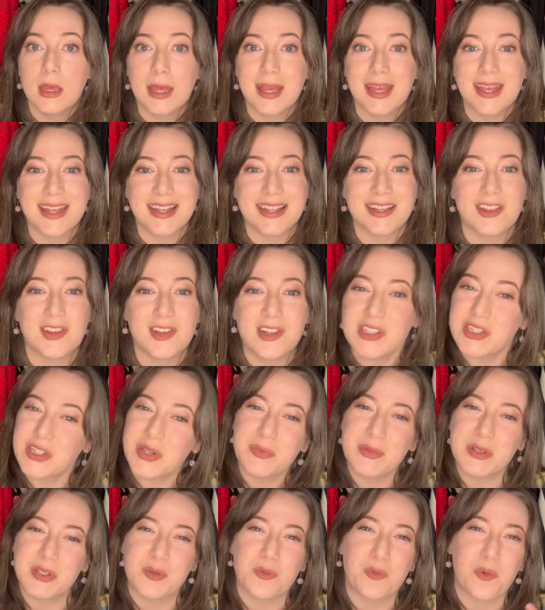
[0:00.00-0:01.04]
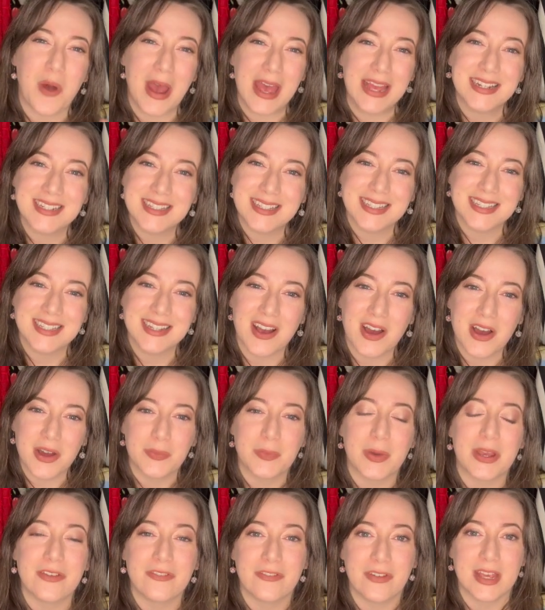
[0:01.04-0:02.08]
it looks almost wet on
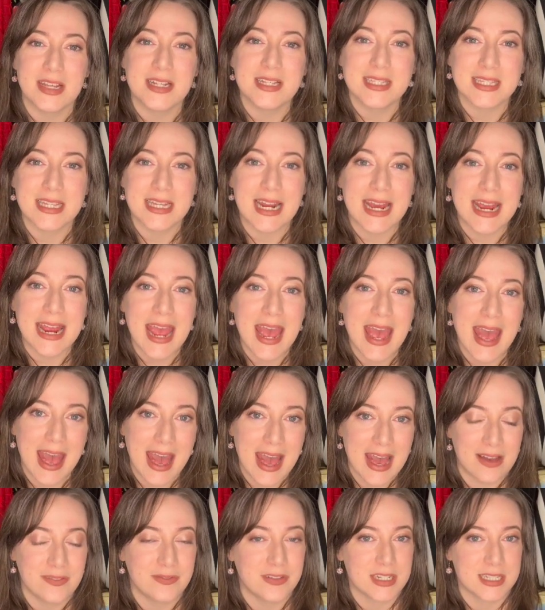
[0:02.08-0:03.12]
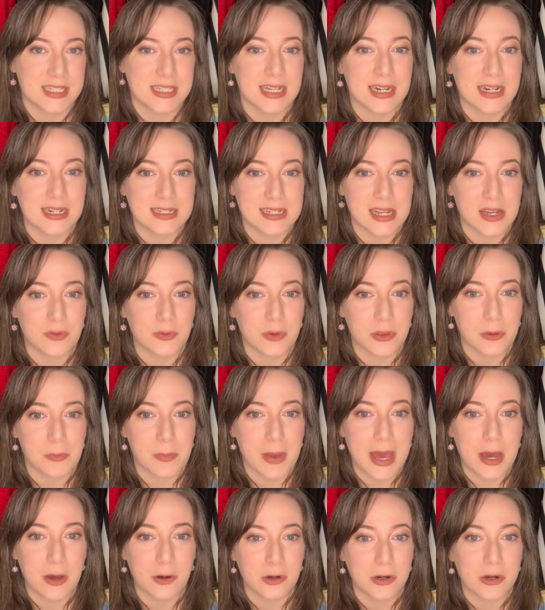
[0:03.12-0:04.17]
my face, and I have to set it down with a
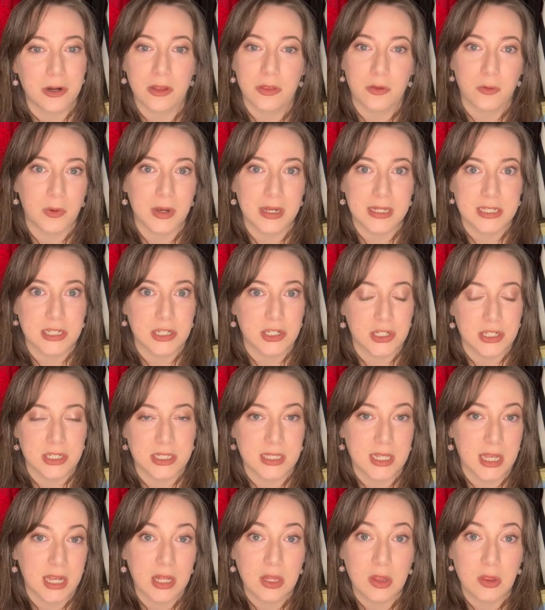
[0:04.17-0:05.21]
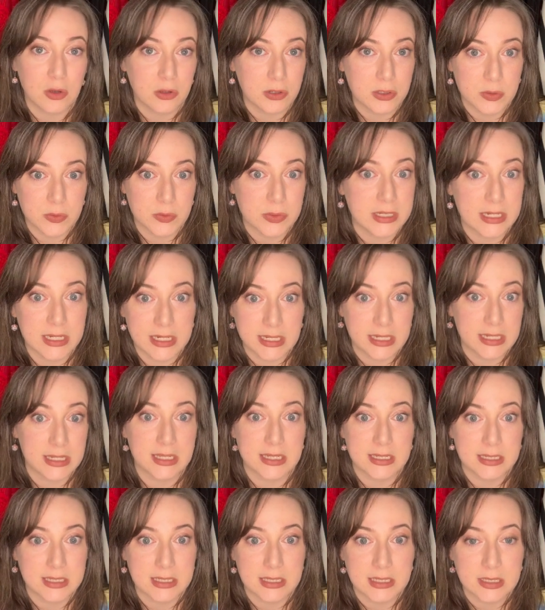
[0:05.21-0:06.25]
powder, otherwise it just like looks
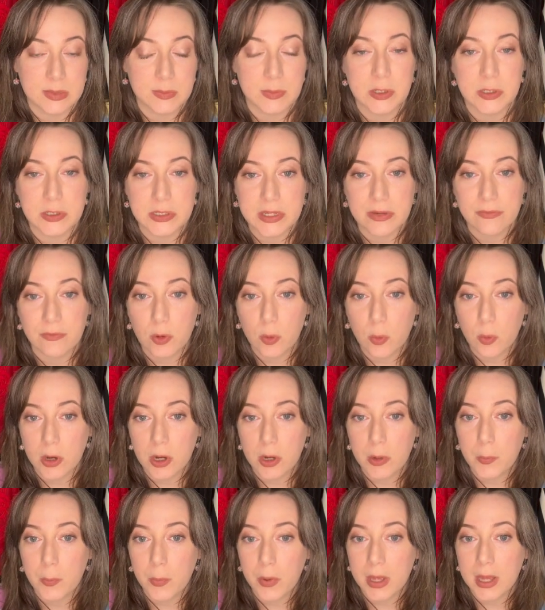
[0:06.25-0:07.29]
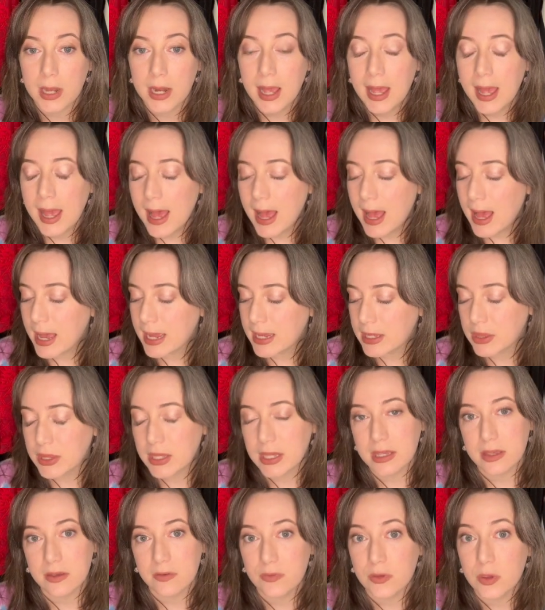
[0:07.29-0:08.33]
ridiculous and smears everywhere. But I
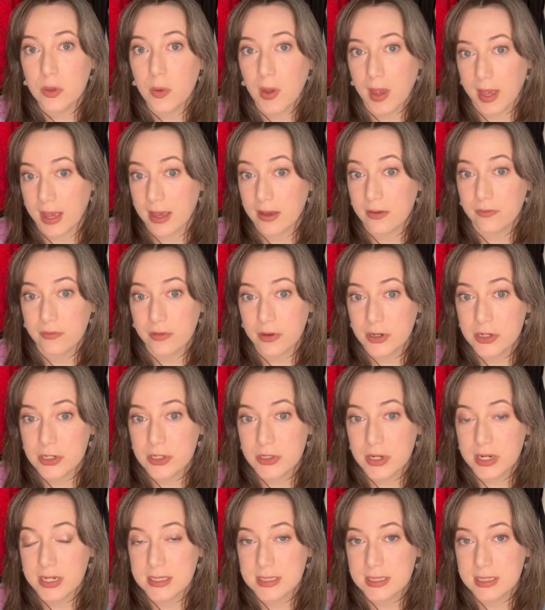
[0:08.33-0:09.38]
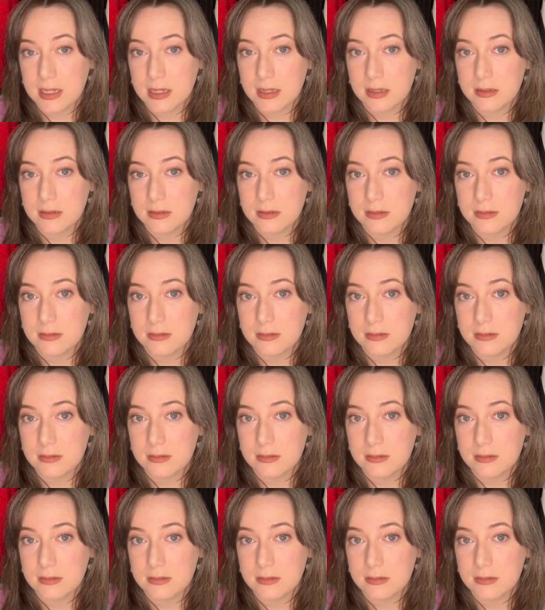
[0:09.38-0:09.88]
think if you have very dry skin,